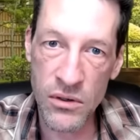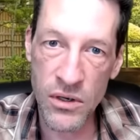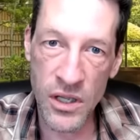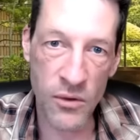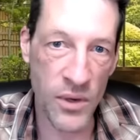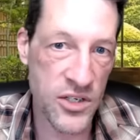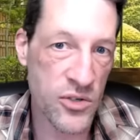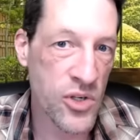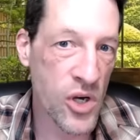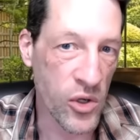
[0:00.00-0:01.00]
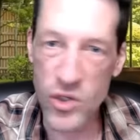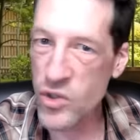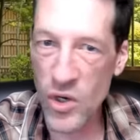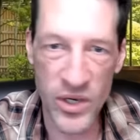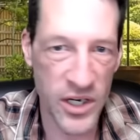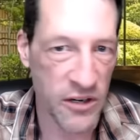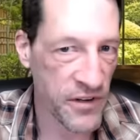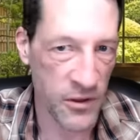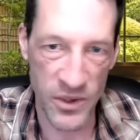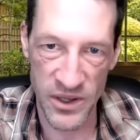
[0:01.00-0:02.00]
Otherwise, you don't you don't
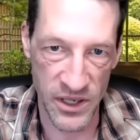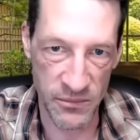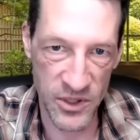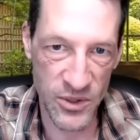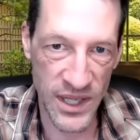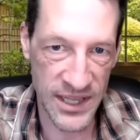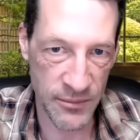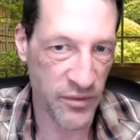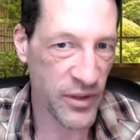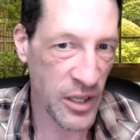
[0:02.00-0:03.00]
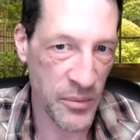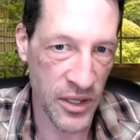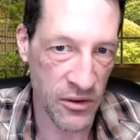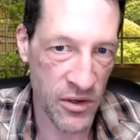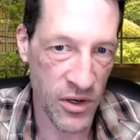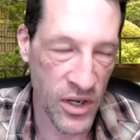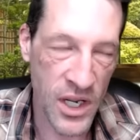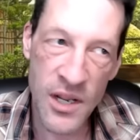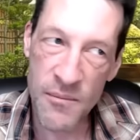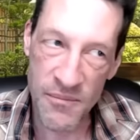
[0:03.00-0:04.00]
interfere with them. You let them develop on their own.
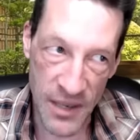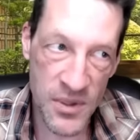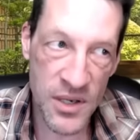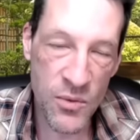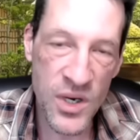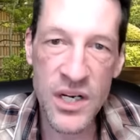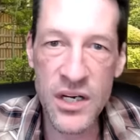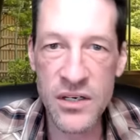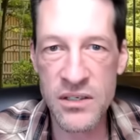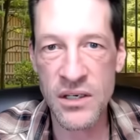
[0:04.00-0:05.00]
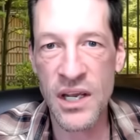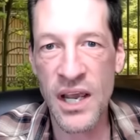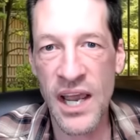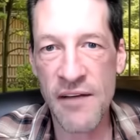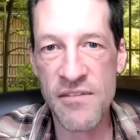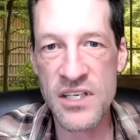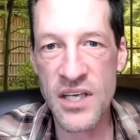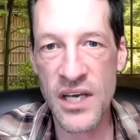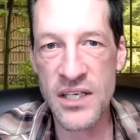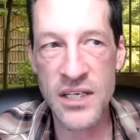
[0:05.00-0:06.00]
Maybe we need to have this
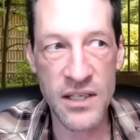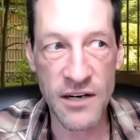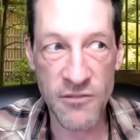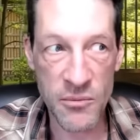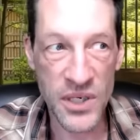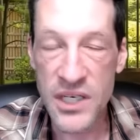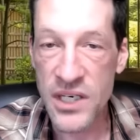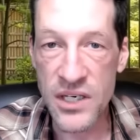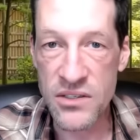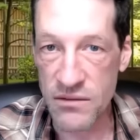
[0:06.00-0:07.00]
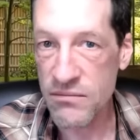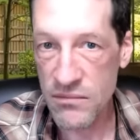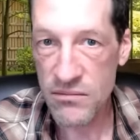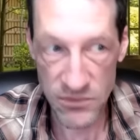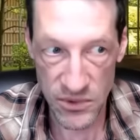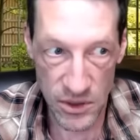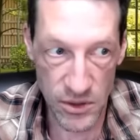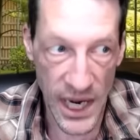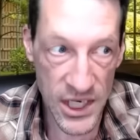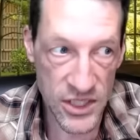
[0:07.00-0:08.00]
idea that everybody needs to
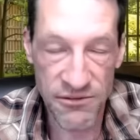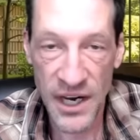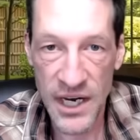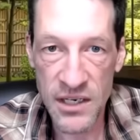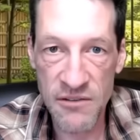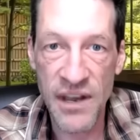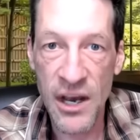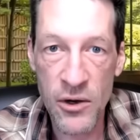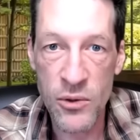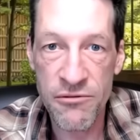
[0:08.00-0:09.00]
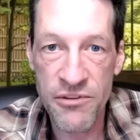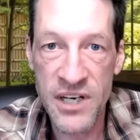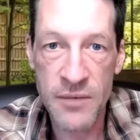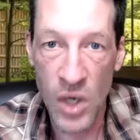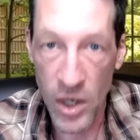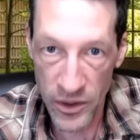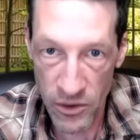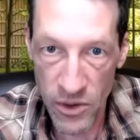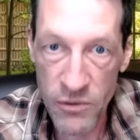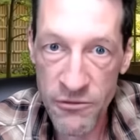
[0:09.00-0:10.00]
actually find the value of freedom on
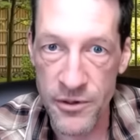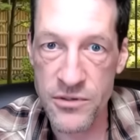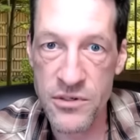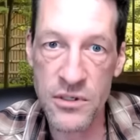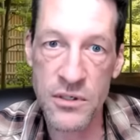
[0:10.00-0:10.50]
their own first.